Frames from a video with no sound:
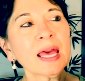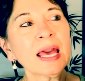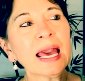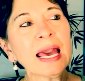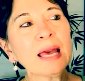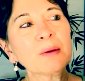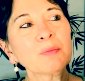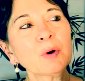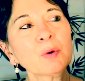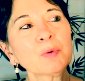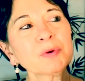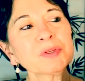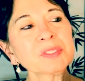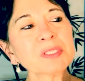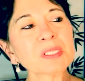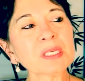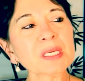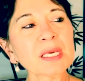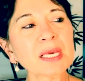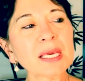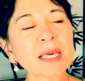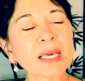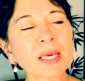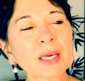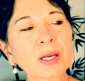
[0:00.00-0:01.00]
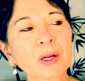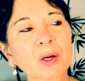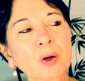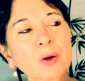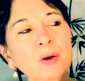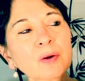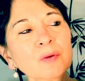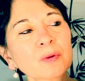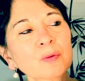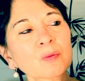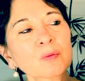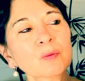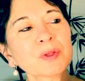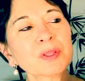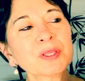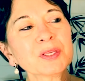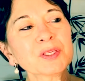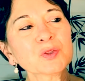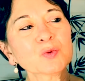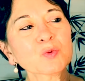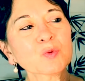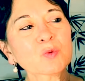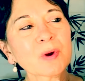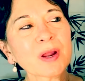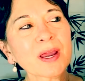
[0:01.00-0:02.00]
And what we see here with
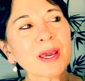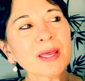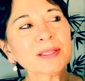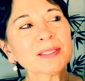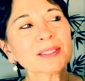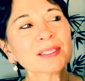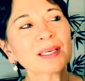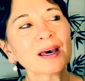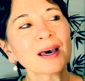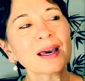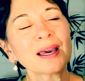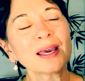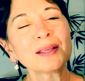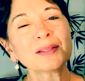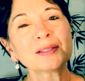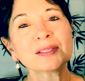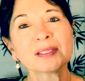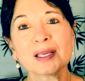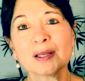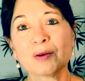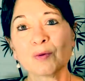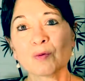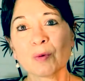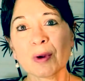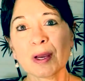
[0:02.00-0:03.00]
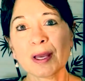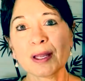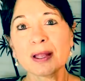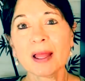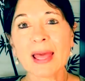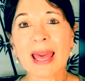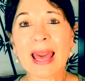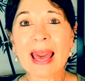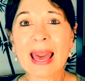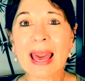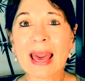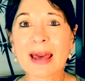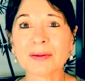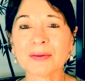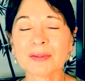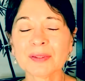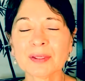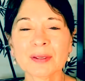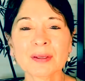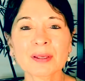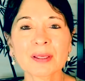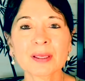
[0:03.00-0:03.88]
his red tights and red hat